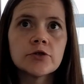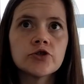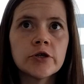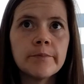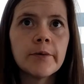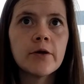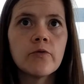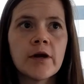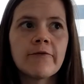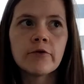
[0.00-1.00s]
trip
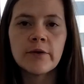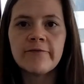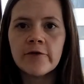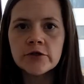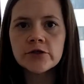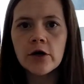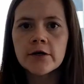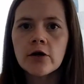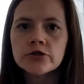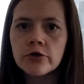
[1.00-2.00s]
whenever we first got
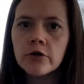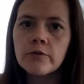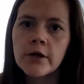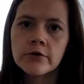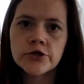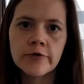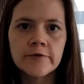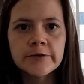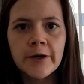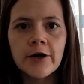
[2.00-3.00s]
into Australia, we were in
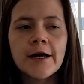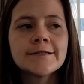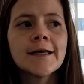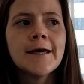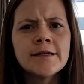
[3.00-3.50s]
Surfers Paradise.